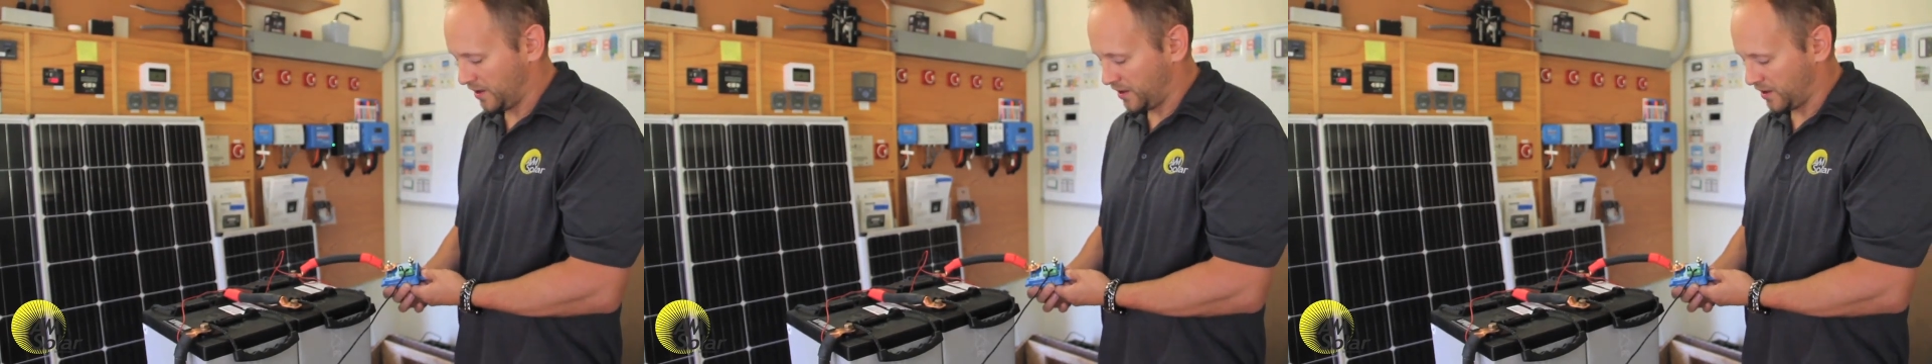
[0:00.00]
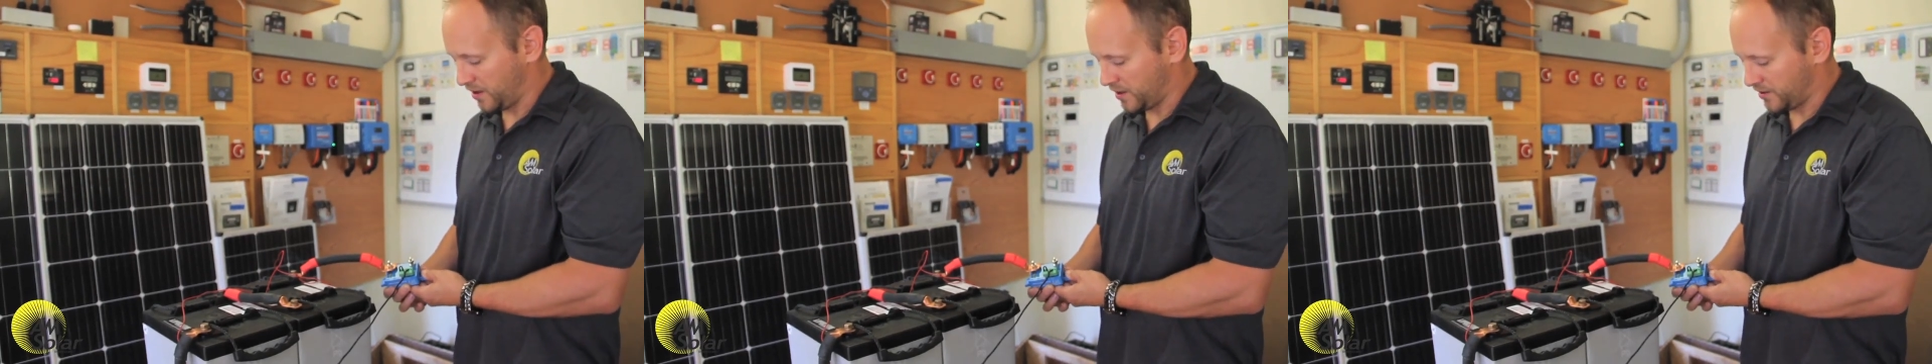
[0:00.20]

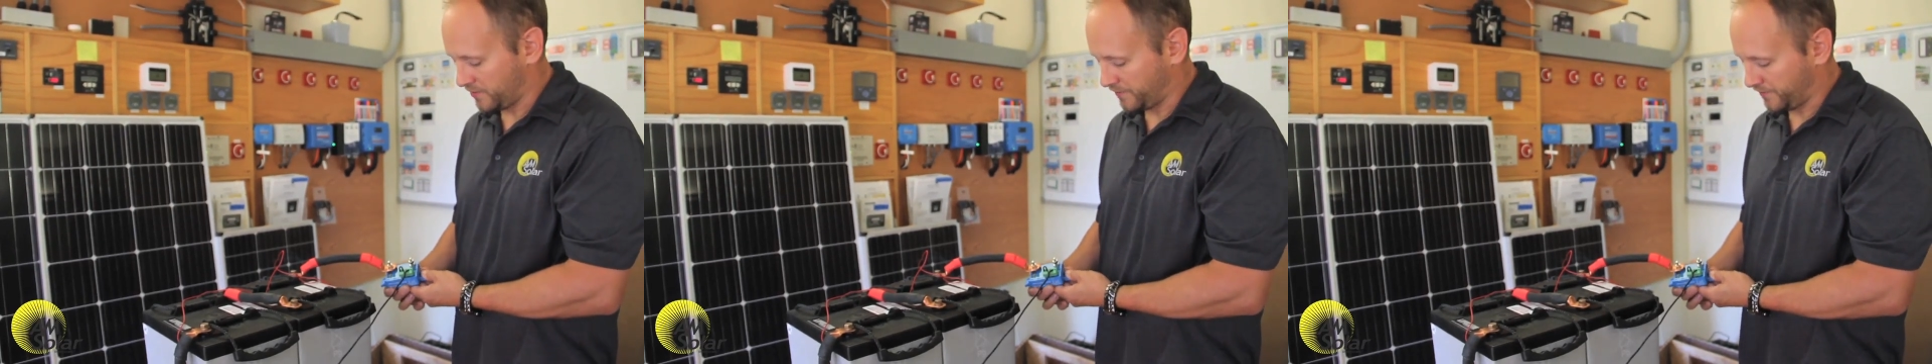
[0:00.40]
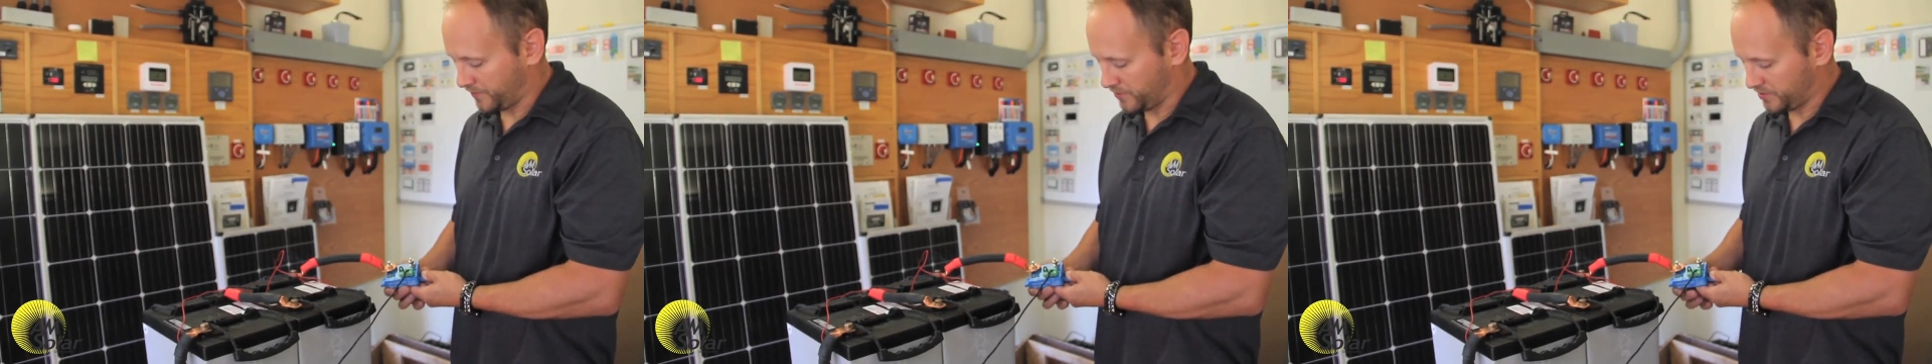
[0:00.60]

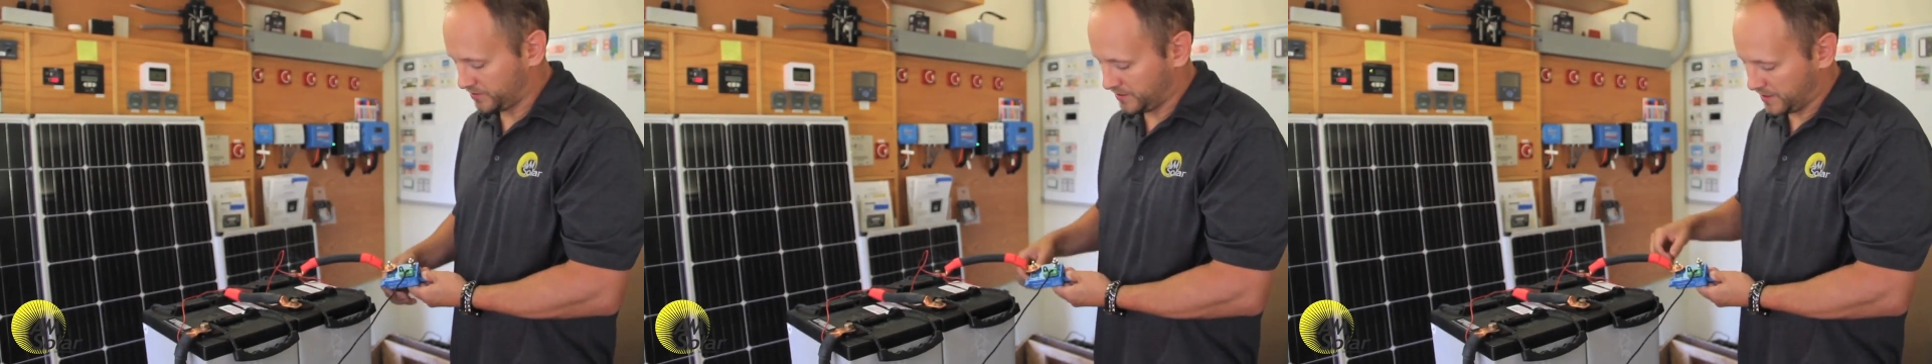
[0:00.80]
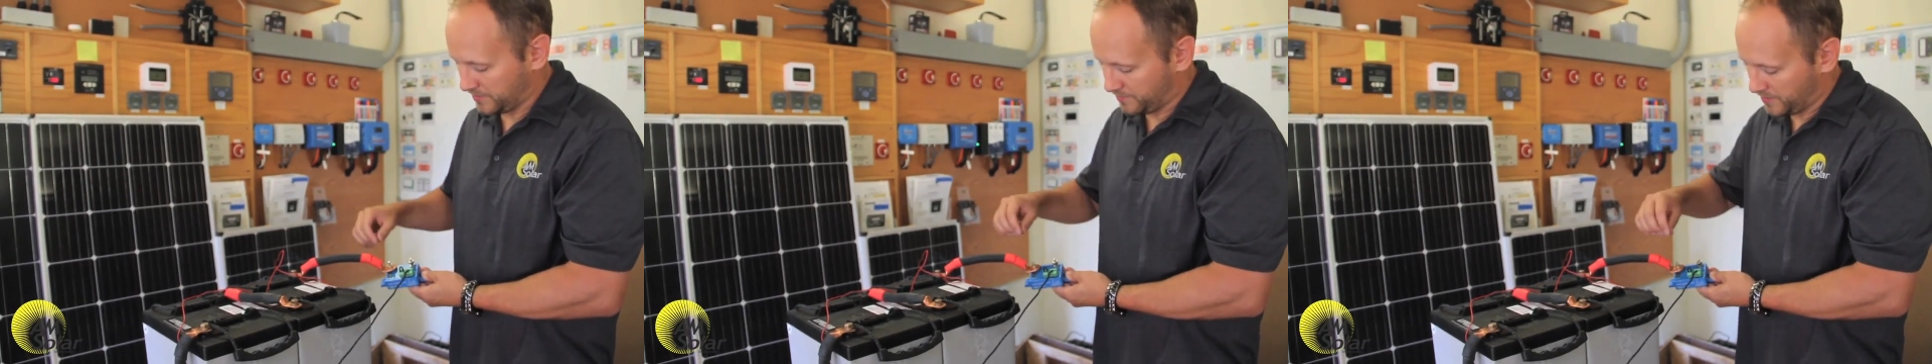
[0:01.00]
The first
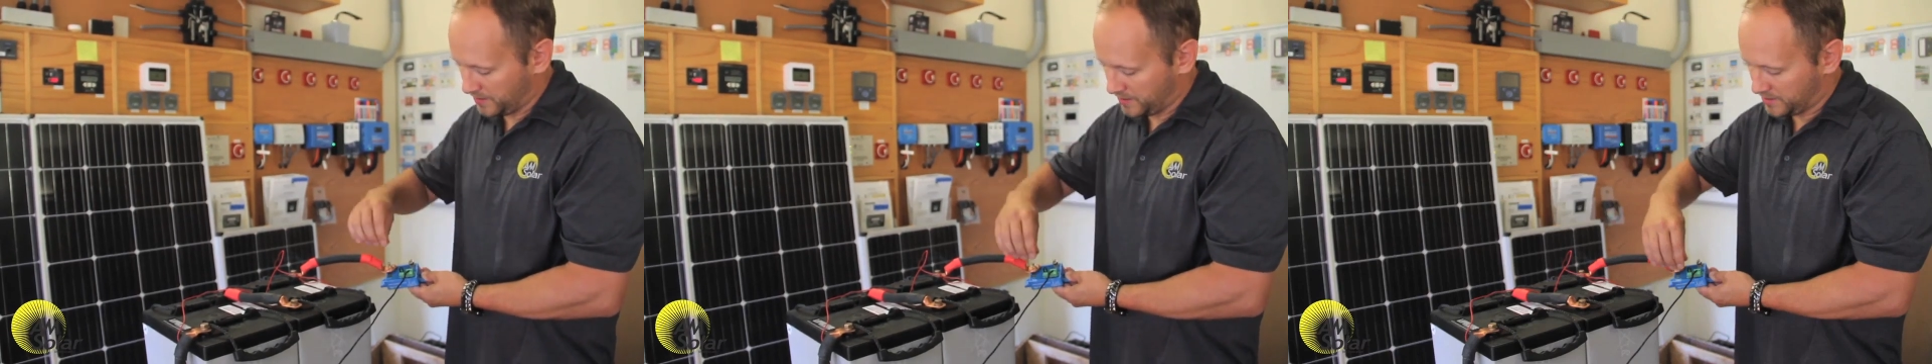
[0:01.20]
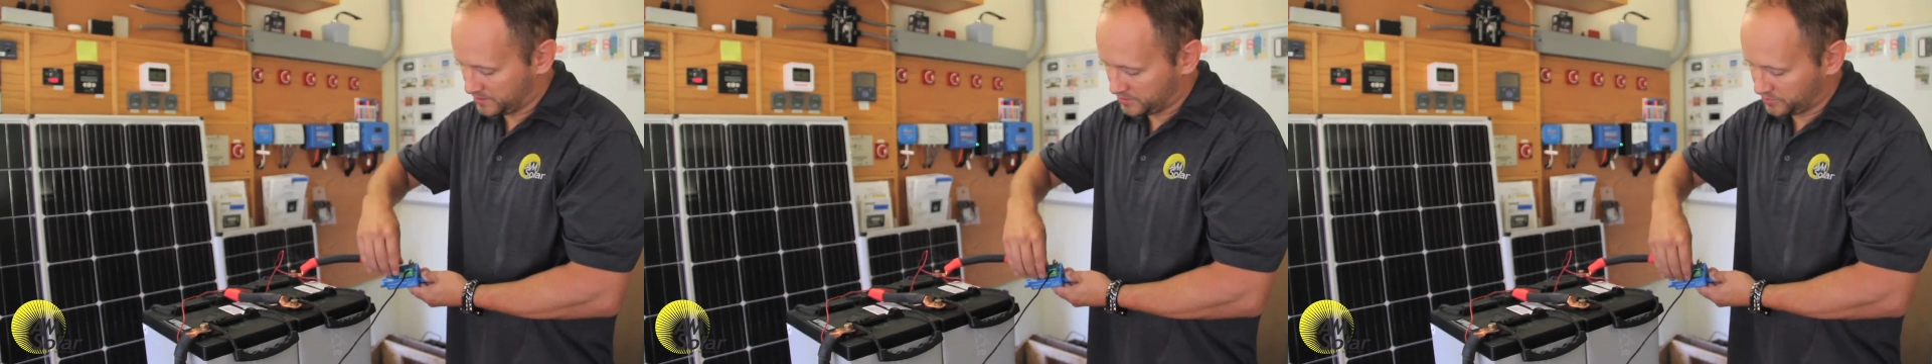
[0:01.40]
step
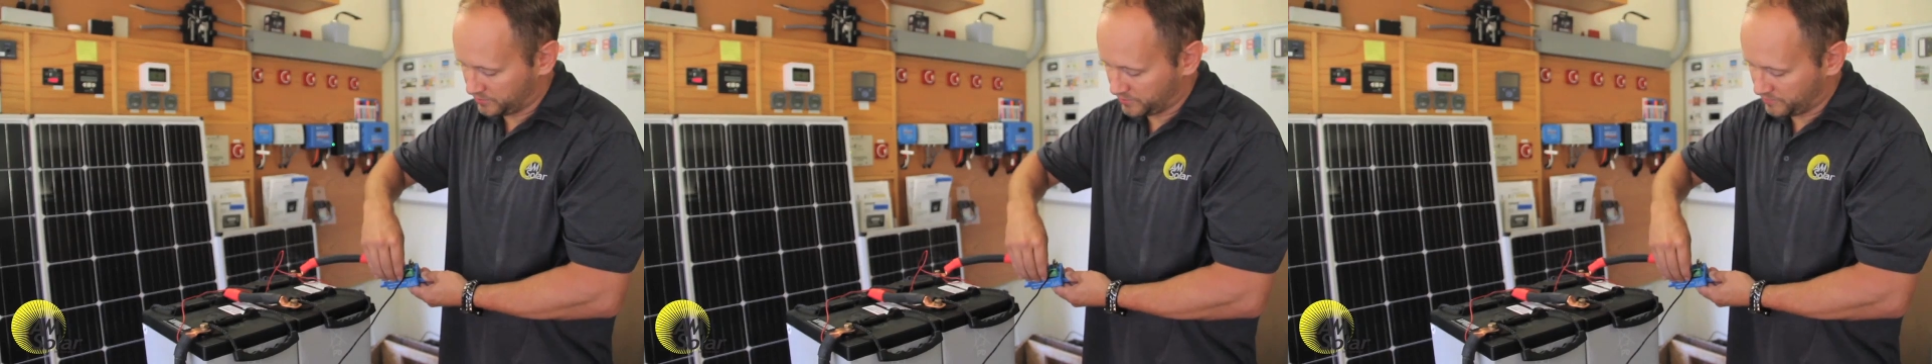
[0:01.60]
is to